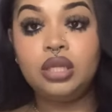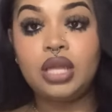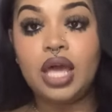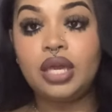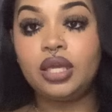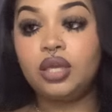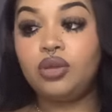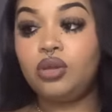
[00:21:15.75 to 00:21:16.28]

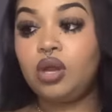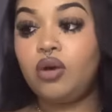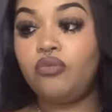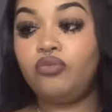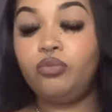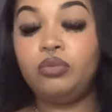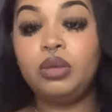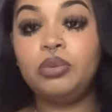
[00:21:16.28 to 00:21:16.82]
Like, you know,
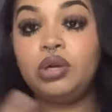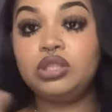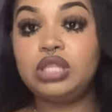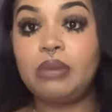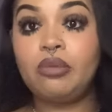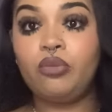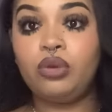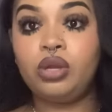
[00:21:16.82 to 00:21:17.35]
for me
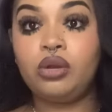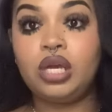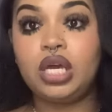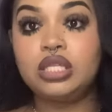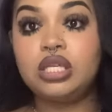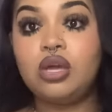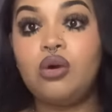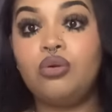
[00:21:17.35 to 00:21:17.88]
personally, I'm a reader. They
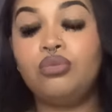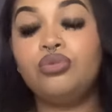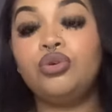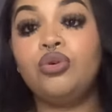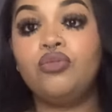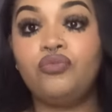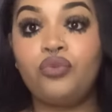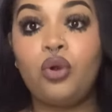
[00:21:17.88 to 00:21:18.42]
could say, oh,
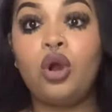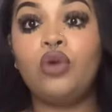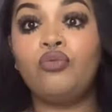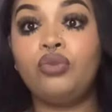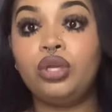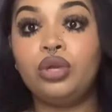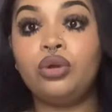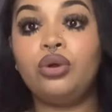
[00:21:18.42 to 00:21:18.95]
you're a fraud
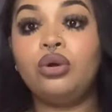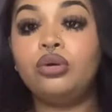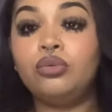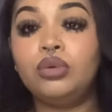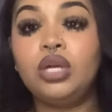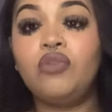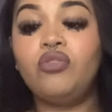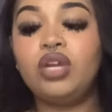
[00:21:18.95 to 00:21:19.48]
reader or
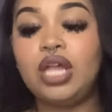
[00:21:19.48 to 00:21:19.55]
whatever.